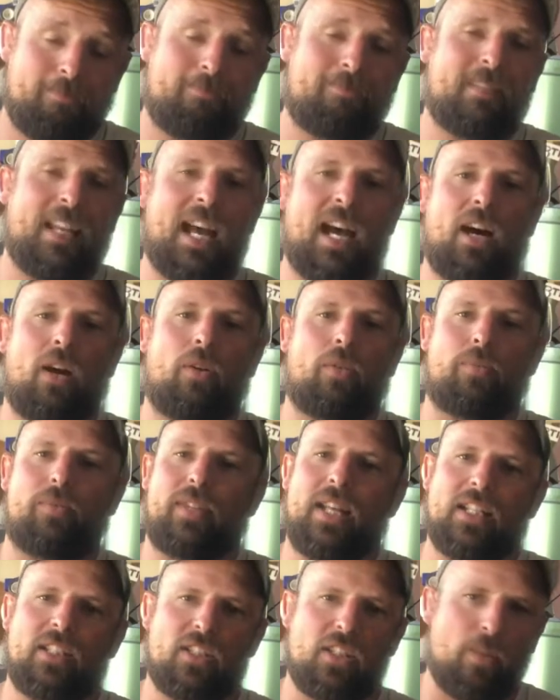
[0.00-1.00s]
Now,
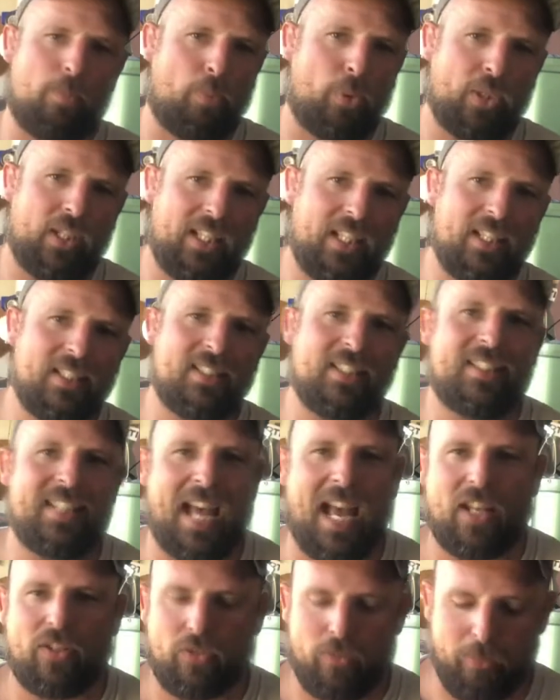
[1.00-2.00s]
that's a pretty easy
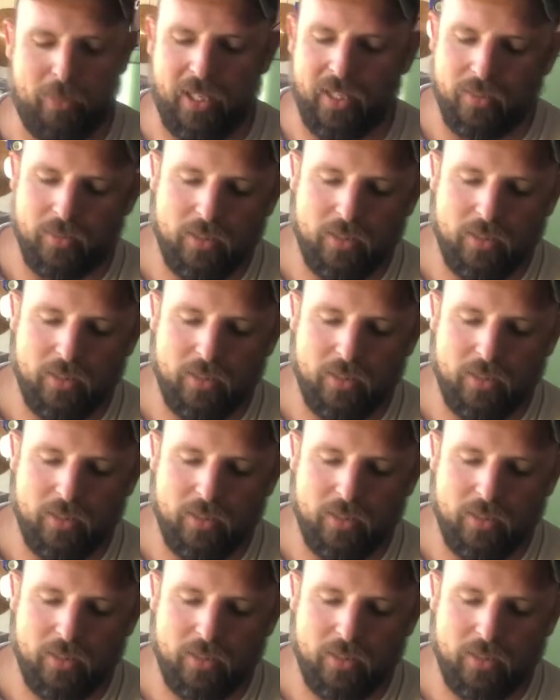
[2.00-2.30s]
task for me.